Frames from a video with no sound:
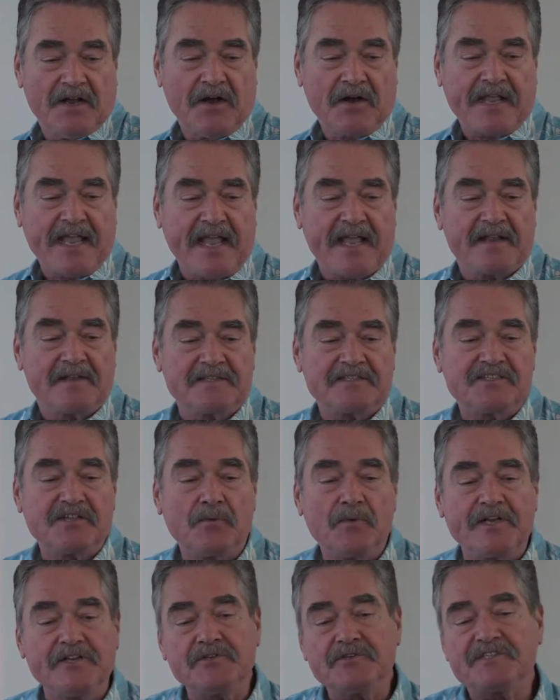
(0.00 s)
Okay,
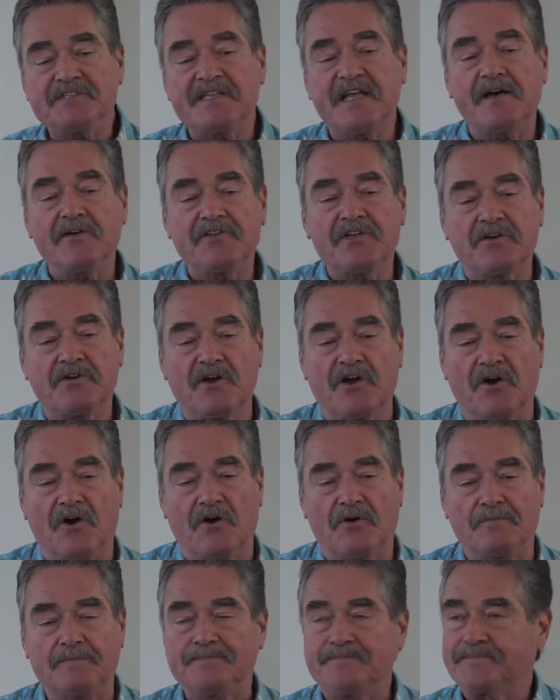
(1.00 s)
so when you sell your
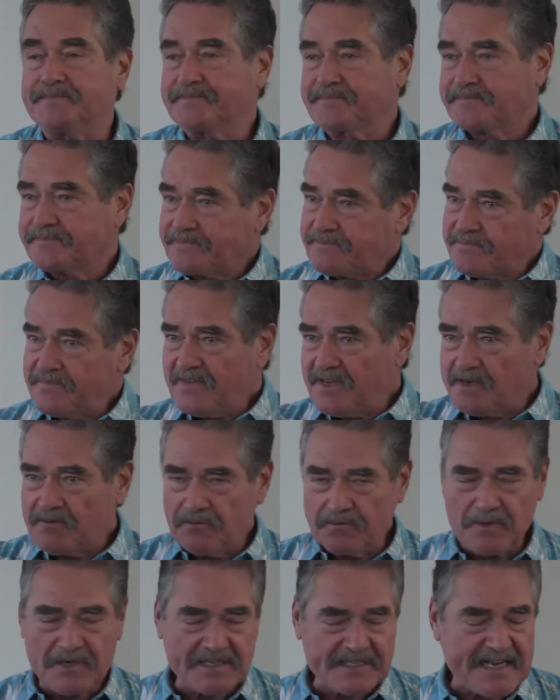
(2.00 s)
home,
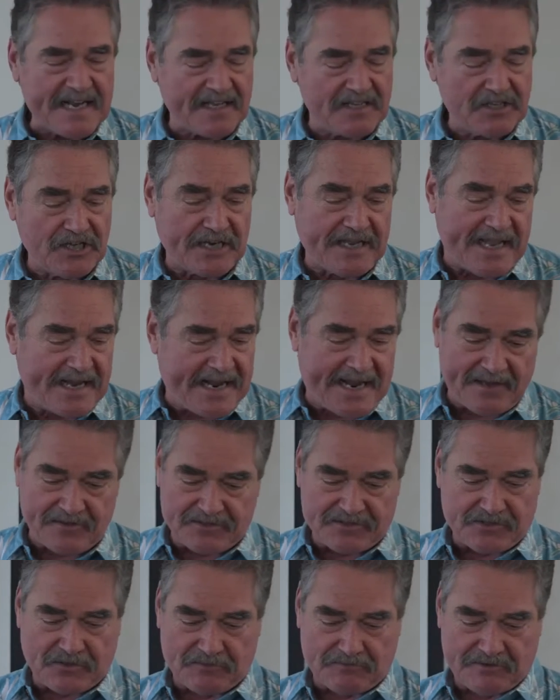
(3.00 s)
we're going to take a look at how
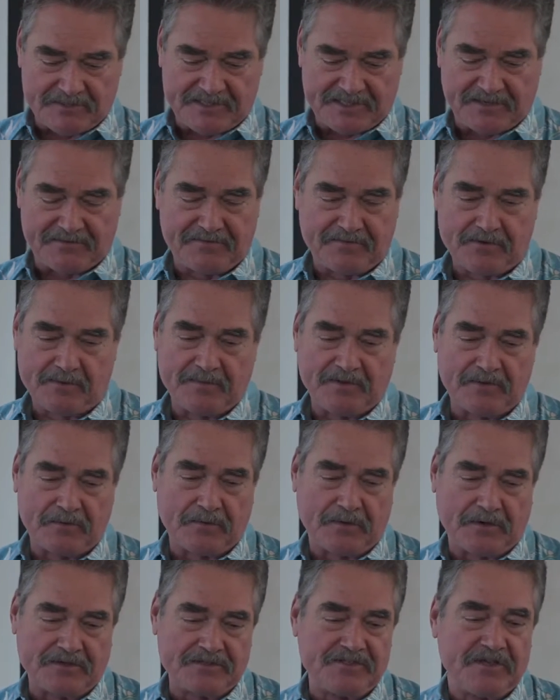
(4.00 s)
this whole resale formula
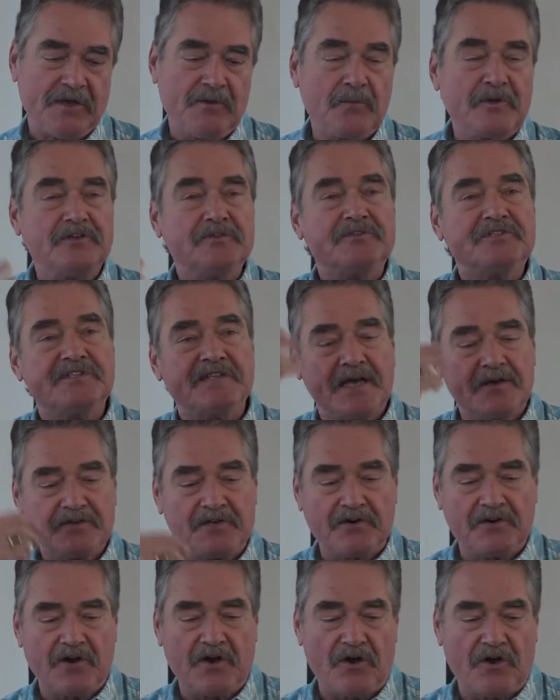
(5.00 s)
works. When you sell
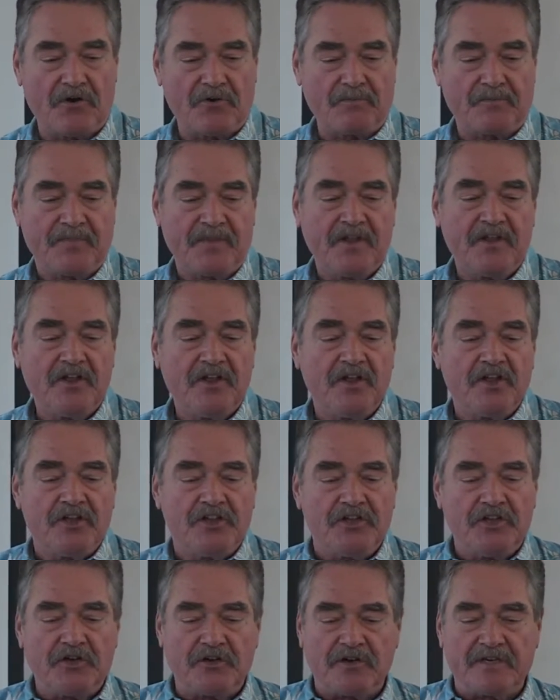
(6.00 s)
your home,
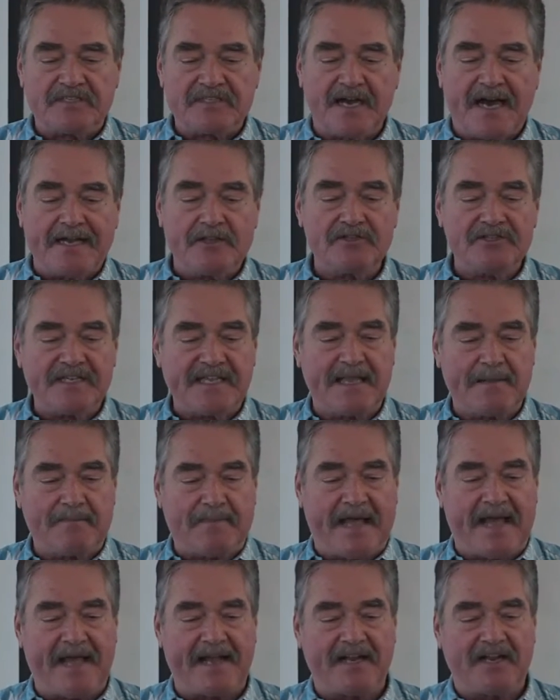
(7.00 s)
you're entitled to get
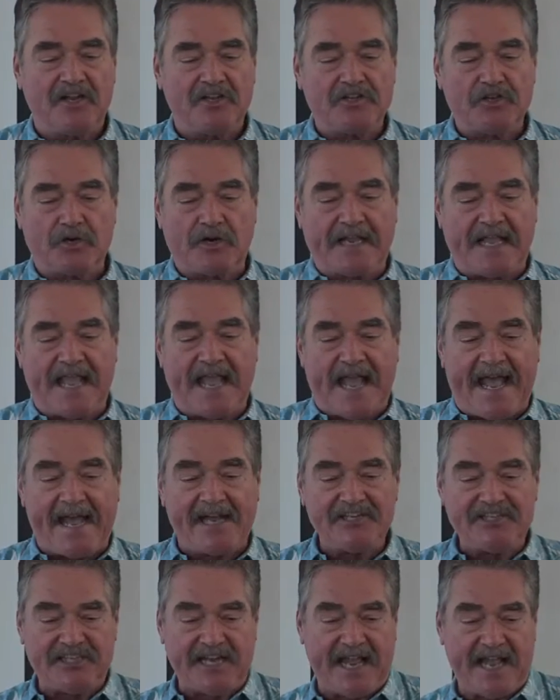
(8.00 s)
back your
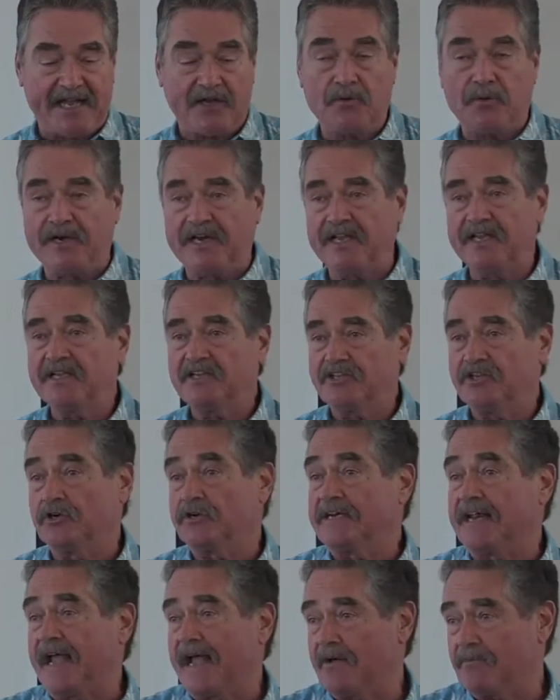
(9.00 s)
cash equity,
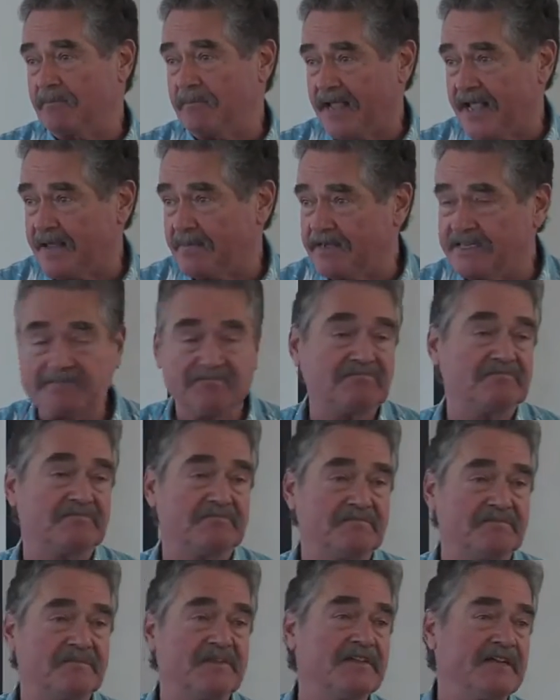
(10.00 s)
your down payment,
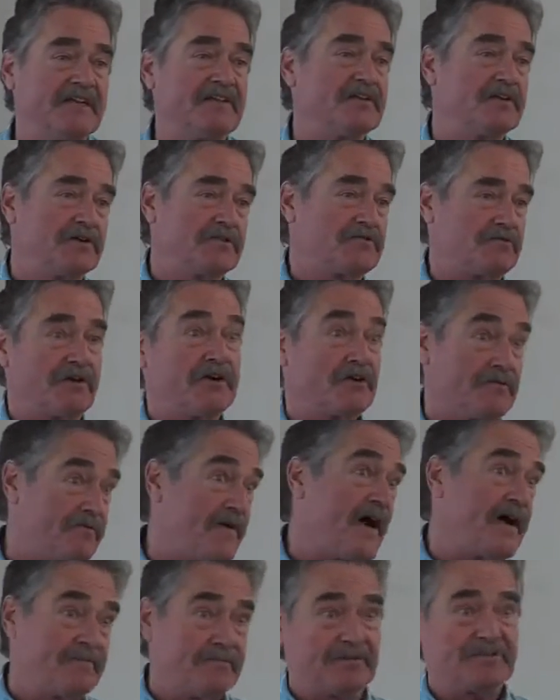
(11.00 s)
either 3 or
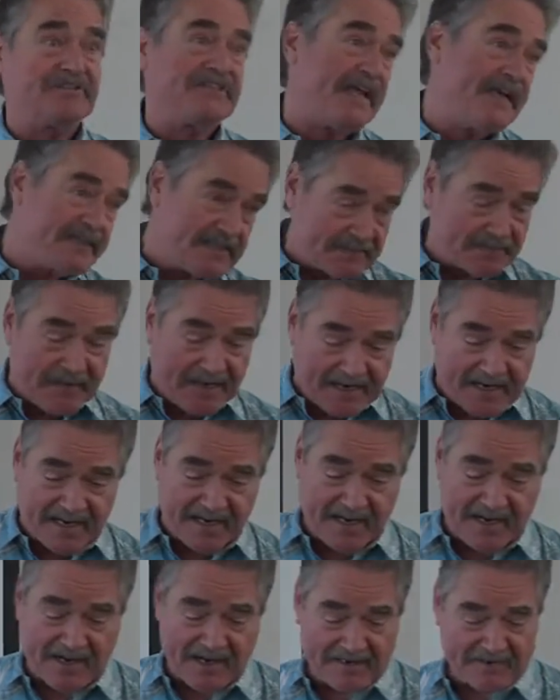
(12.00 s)
5%,
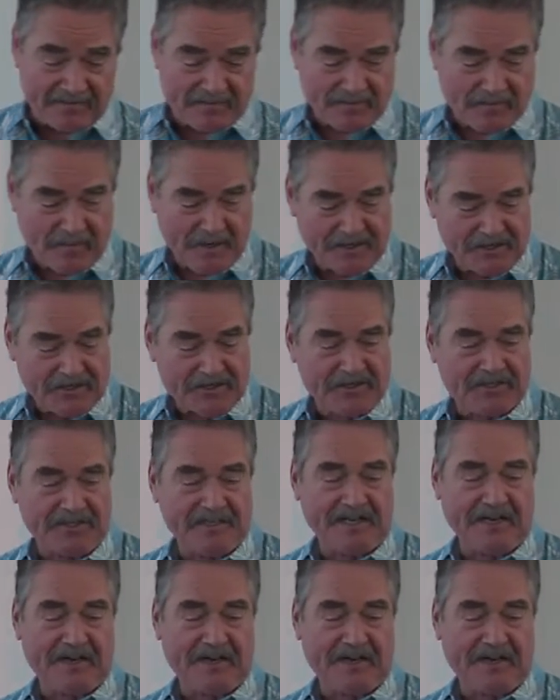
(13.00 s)
depending on when you